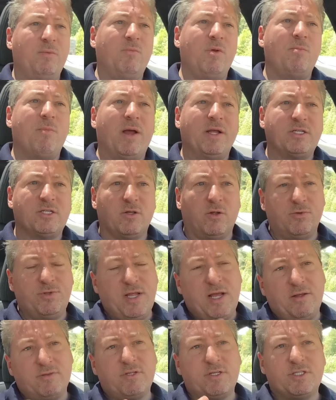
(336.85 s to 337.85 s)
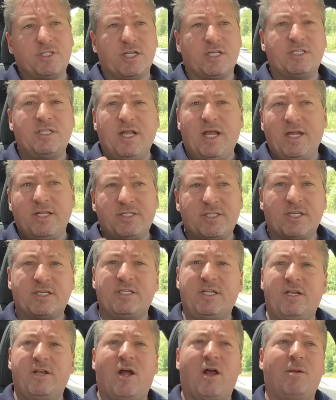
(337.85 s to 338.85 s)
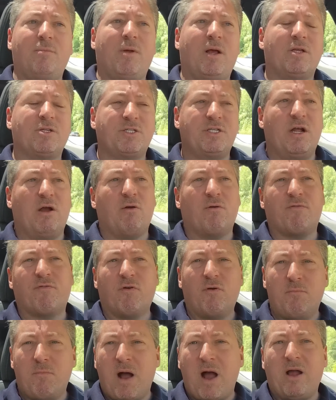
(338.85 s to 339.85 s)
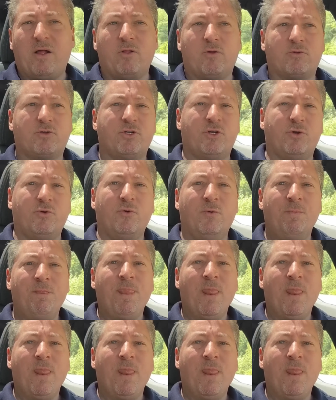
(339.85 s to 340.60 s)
and we might slow down to 68, 69 miles an hour for a mile or two.